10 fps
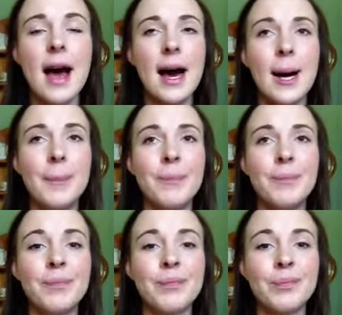
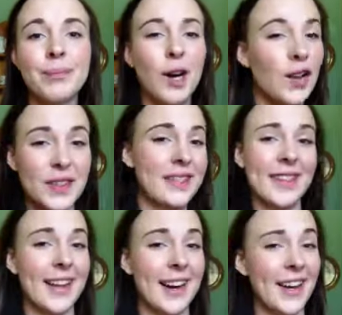
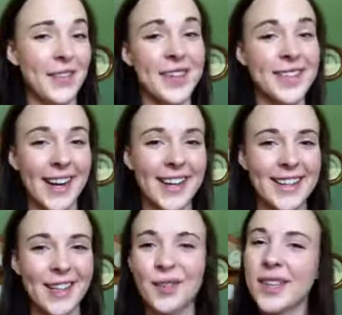Obviously I haven't done
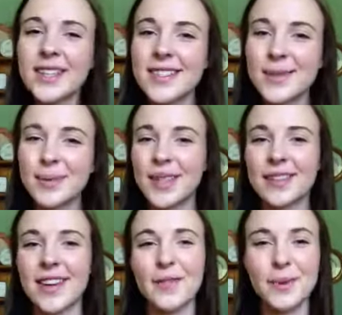any of it
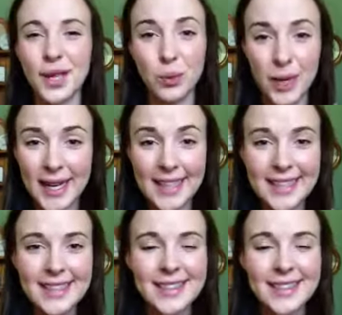because I've been away.